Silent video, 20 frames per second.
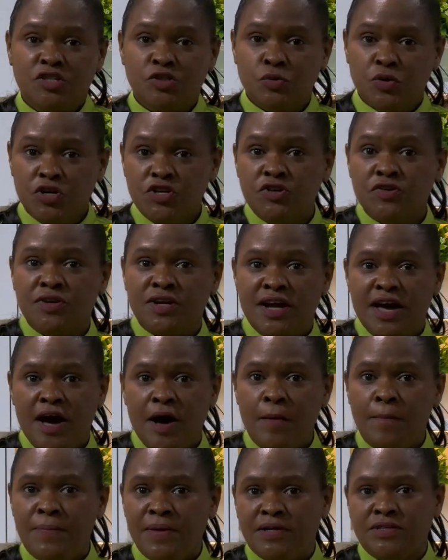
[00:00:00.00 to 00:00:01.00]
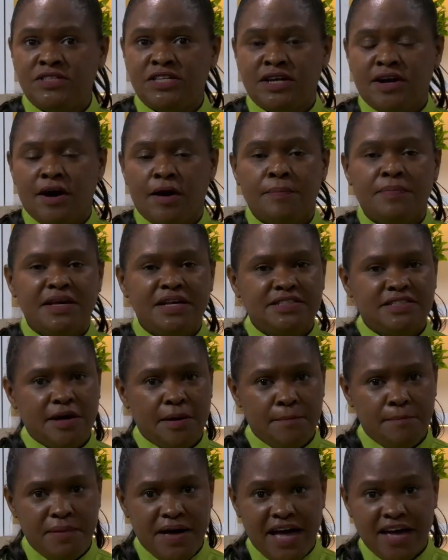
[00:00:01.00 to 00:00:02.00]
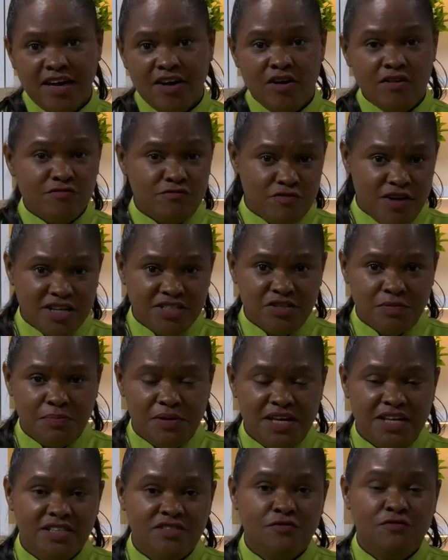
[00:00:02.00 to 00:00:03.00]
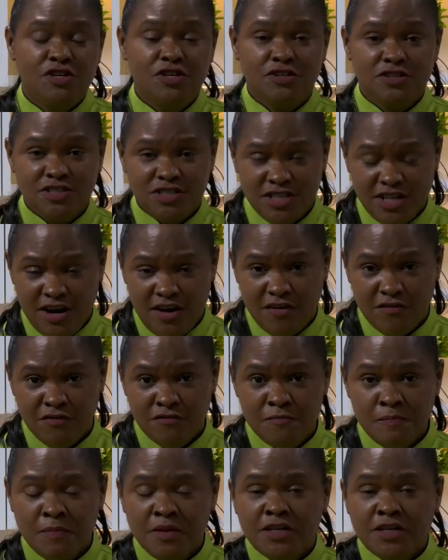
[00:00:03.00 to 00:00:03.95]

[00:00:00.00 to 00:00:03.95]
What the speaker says: Because what you're now building up is of recipes for yourself